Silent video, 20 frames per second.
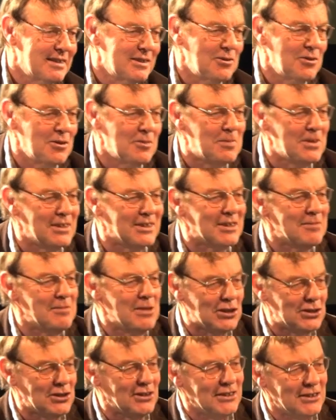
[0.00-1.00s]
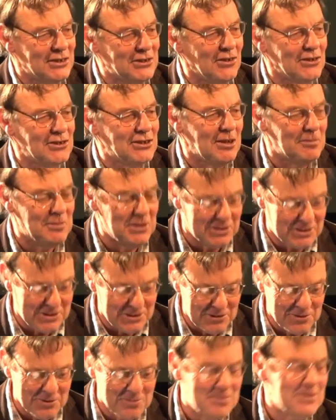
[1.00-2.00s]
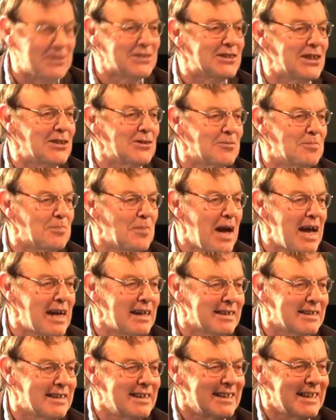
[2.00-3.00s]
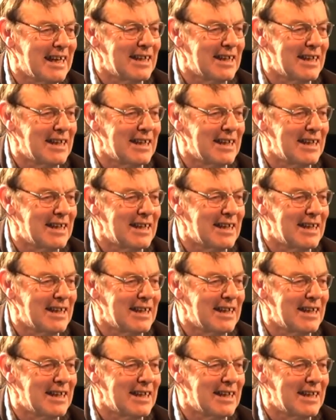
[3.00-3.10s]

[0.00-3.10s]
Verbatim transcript: the European Commission. It's not subject to the European Central Bank.